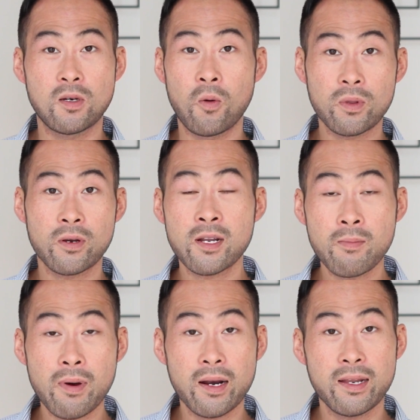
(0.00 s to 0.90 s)
don't learn
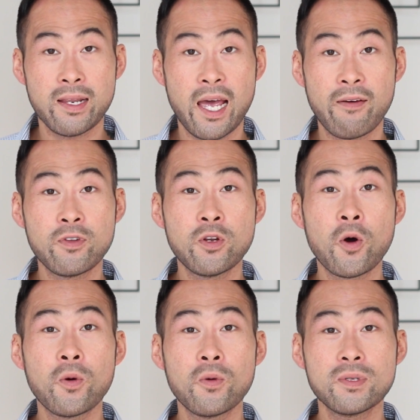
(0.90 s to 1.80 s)
about it, and have
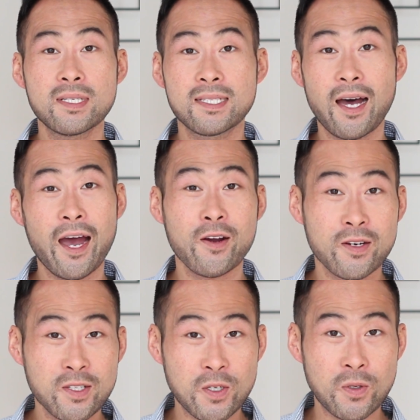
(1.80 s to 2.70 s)
no
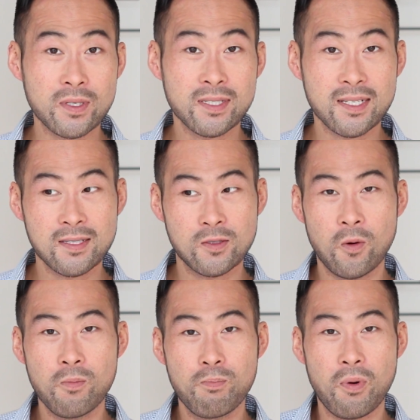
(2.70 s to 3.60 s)
desire to. It's just
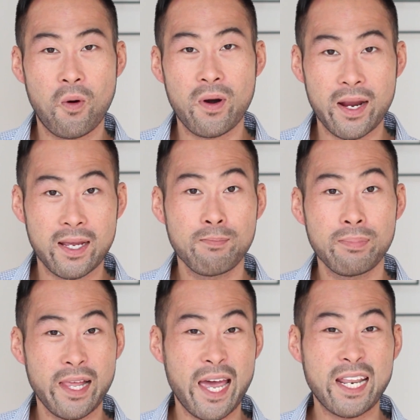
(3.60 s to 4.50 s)
so boring and
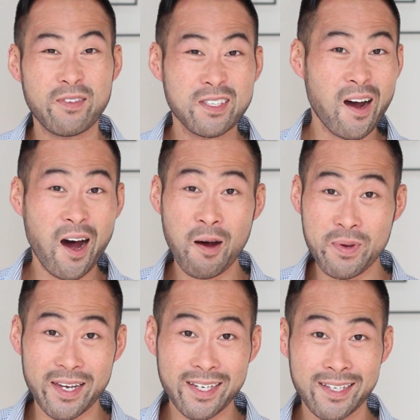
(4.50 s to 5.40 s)
bland of a
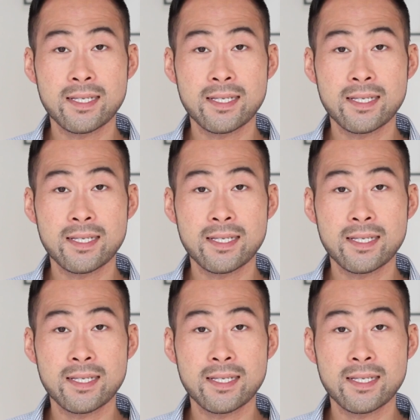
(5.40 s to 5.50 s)
topic.